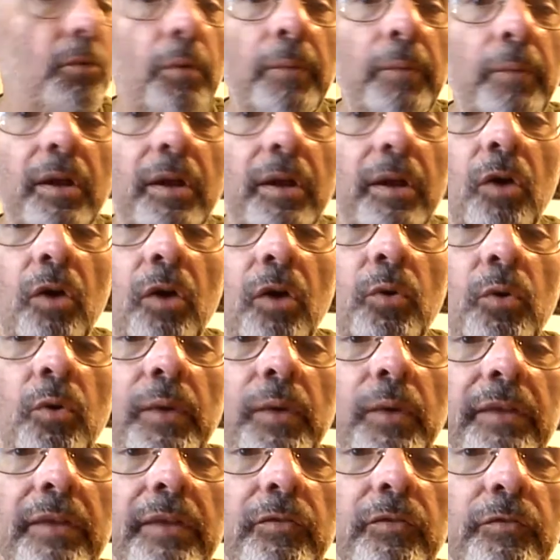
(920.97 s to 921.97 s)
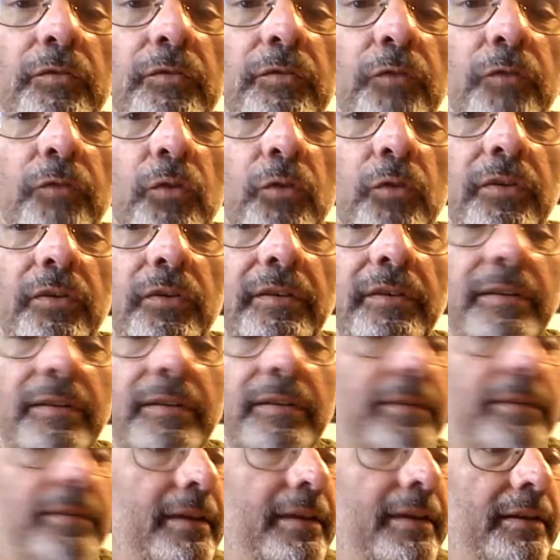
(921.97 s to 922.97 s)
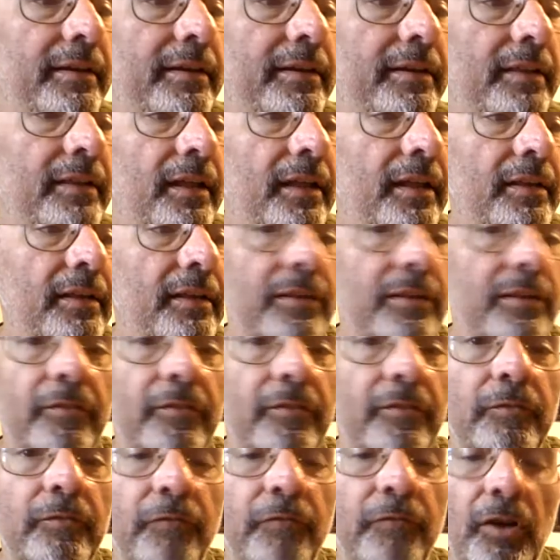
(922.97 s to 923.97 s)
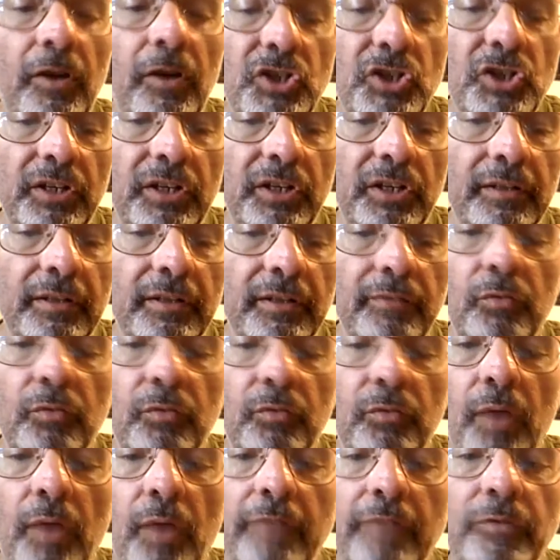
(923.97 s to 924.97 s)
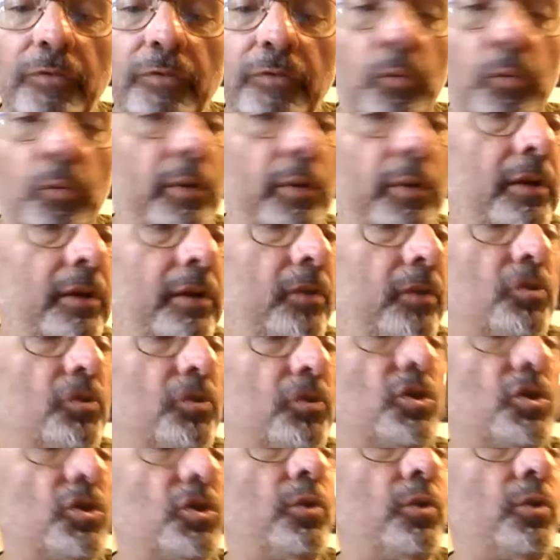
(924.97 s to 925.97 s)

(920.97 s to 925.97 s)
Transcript: we go into further detail on the functioning of the rifle, we'll show you